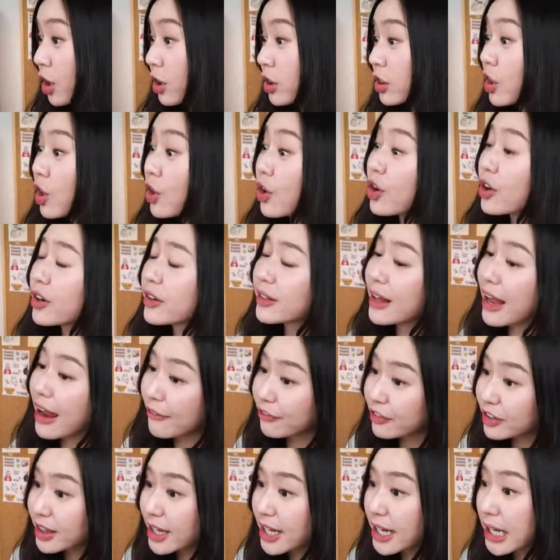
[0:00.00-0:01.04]
Learn
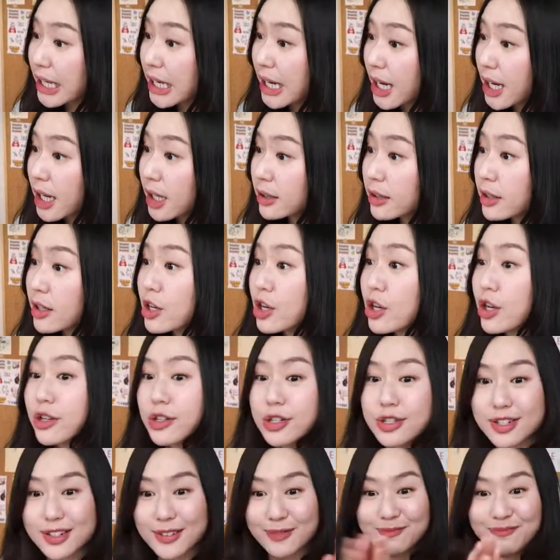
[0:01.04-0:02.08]
everything in
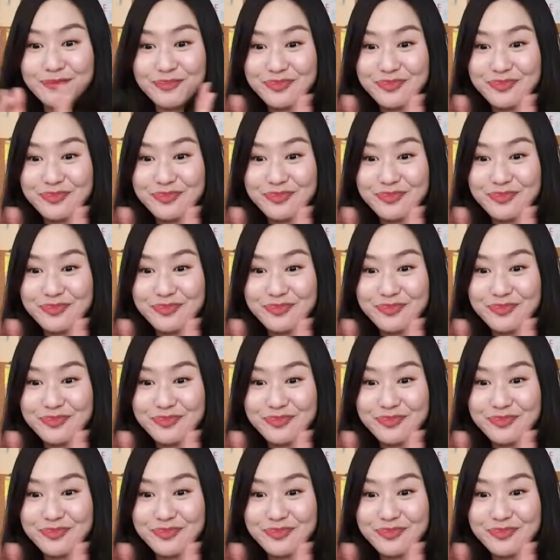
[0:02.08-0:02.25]
English.